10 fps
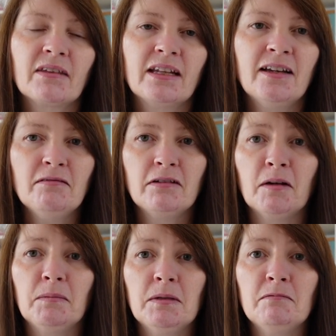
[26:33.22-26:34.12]
And hopefully
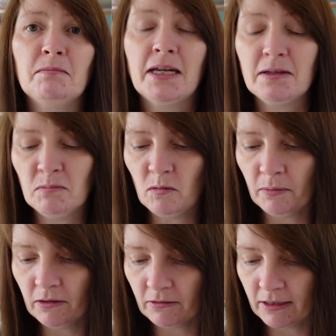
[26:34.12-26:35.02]
I'll be made more
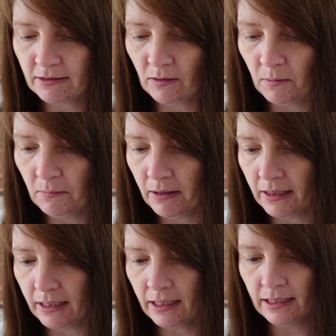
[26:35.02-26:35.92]
progress on
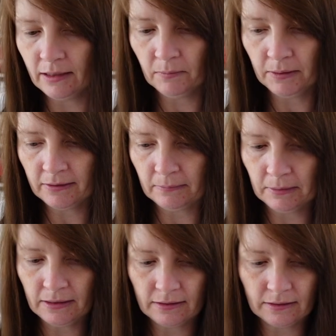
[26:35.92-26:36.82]
my little bits and
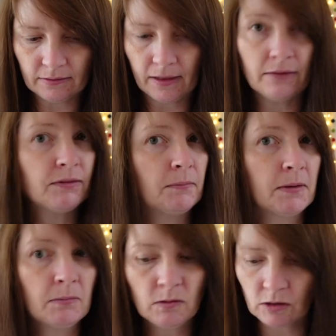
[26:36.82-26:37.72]
pieces. I'll have
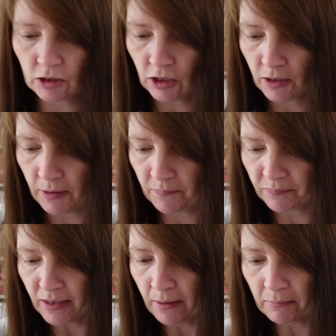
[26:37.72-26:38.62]
something more to show you.
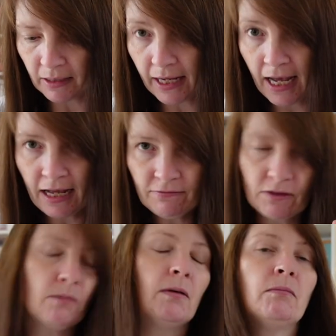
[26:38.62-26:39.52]
But I have
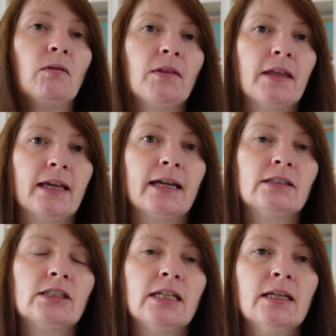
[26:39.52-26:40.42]
got one more thing,
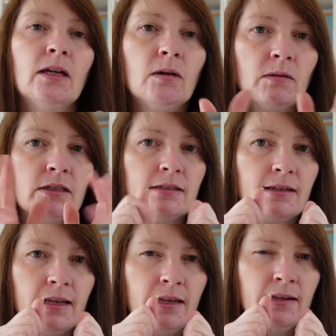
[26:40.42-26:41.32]
actually, which
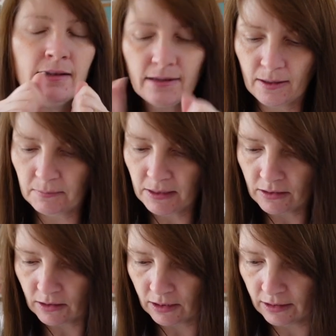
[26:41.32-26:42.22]
is incoming
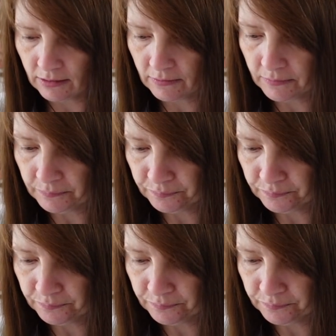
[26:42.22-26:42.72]
goodies.